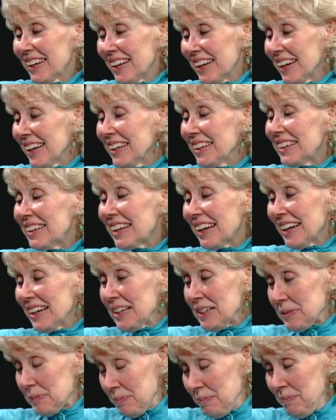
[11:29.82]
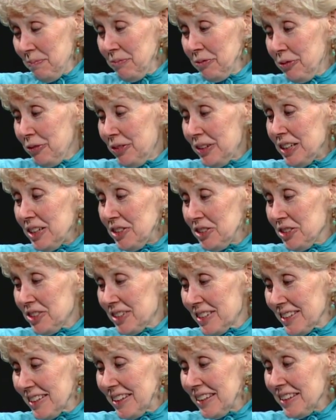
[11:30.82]
I, I
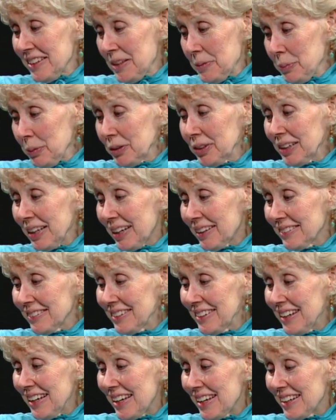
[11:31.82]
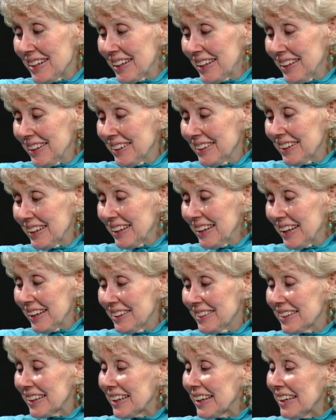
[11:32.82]
finished the book last night, and
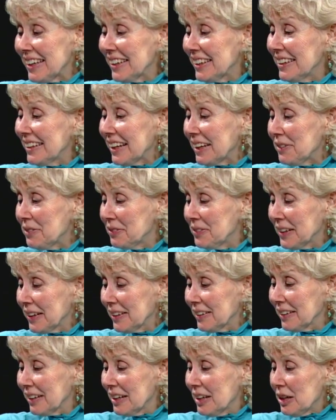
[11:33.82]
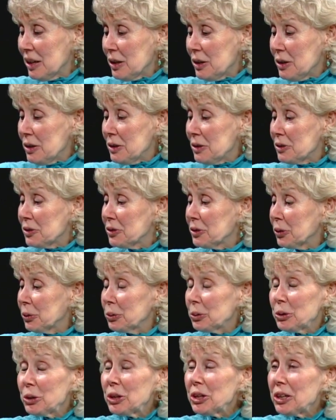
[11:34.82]
at the end, I felt so
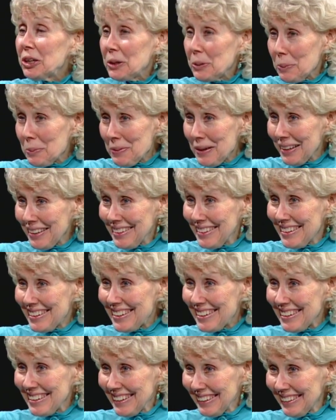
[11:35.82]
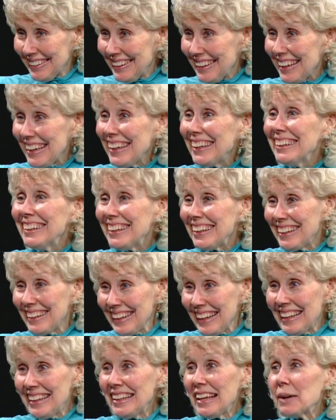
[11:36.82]
good about the uh,
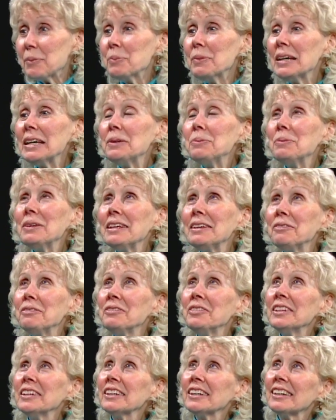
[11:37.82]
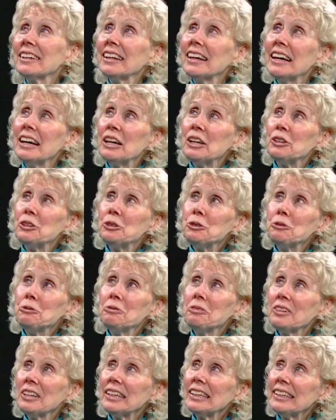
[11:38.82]
ending, and that made me feel you
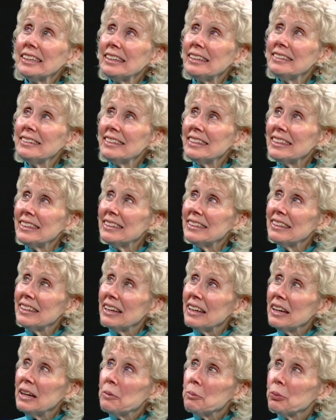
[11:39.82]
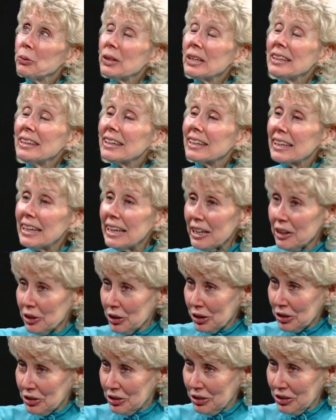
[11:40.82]
really did bring the
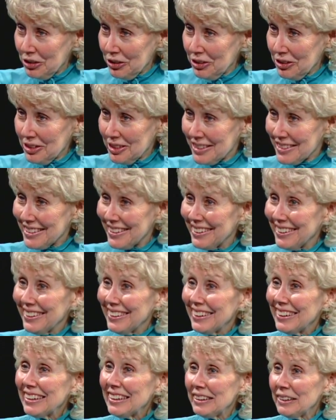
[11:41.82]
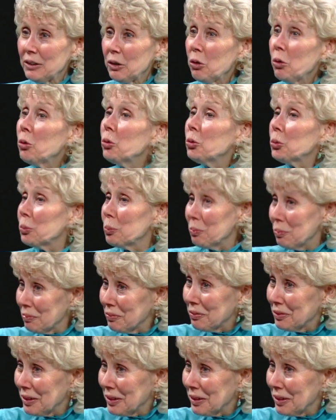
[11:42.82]
characters uh, home